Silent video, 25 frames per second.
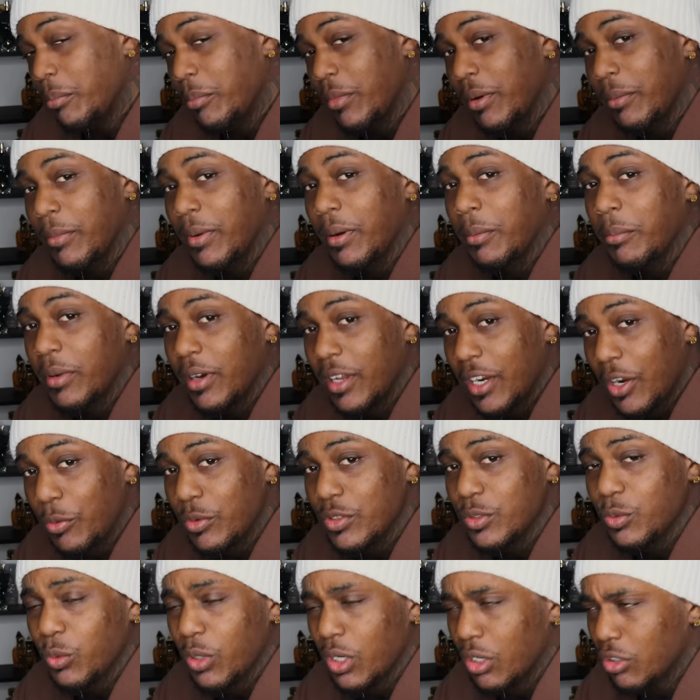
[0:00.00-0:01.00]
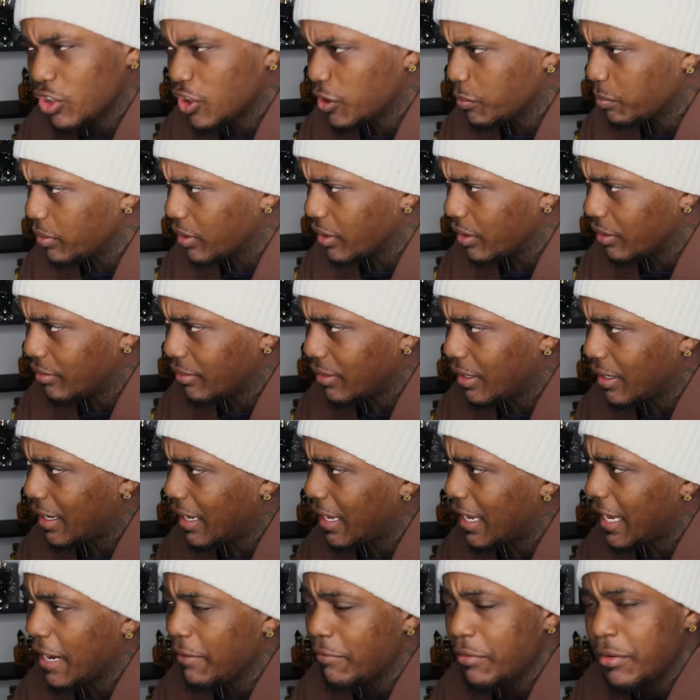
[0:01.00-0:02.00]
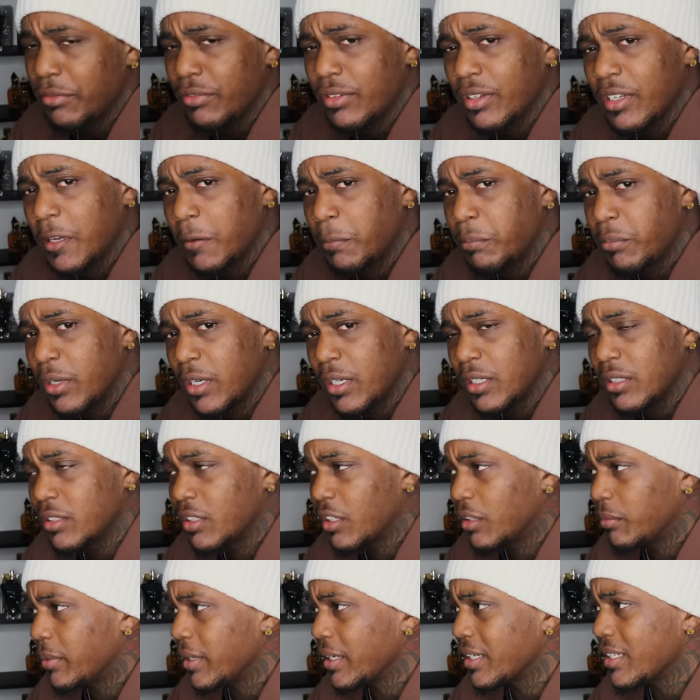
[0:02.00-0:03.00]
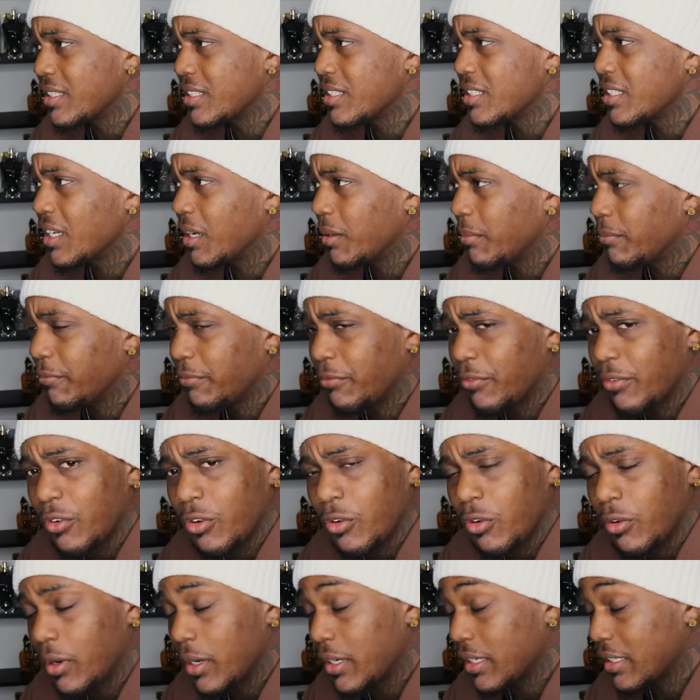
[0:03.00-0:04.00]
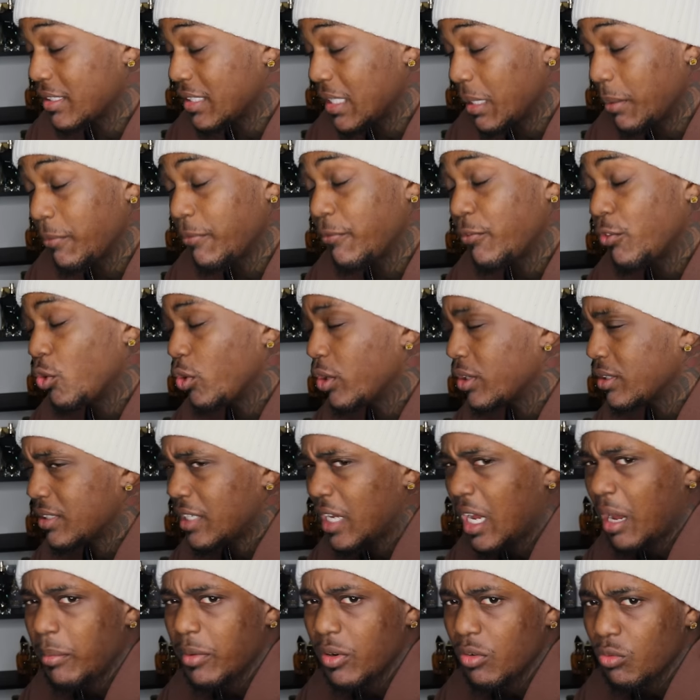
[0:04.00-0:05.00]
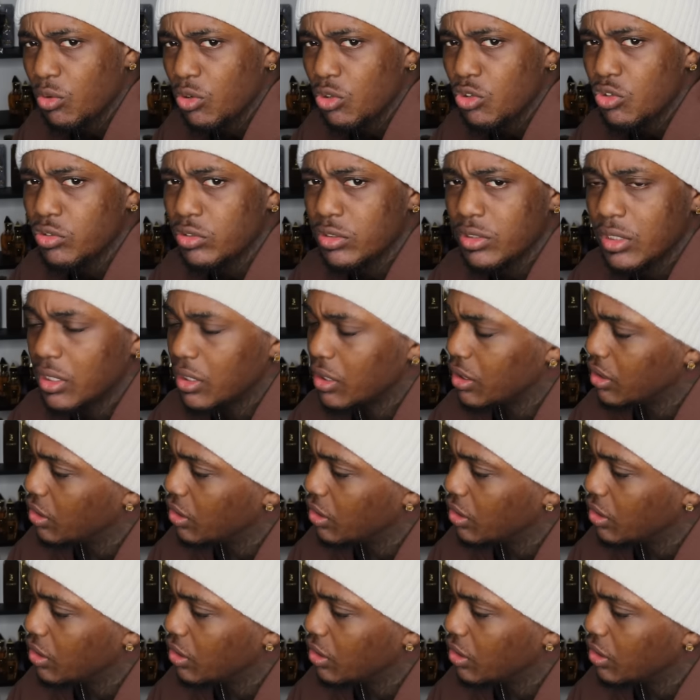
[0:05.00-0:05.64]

but my money was well spent. Everything I picked up except for Atomic Rose